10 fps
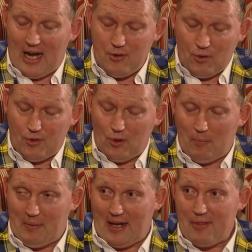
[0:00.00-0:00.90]
I don't know,
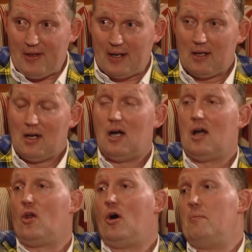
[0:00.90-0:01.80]
but I think
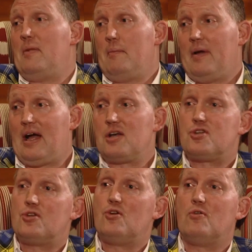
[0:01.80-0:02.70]
a lot has
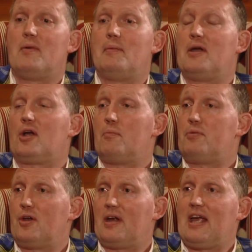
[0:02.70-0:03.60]
to do with maybe
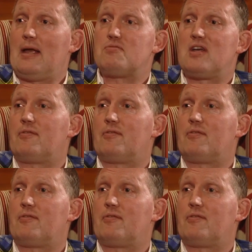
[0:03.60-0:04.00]
computer games.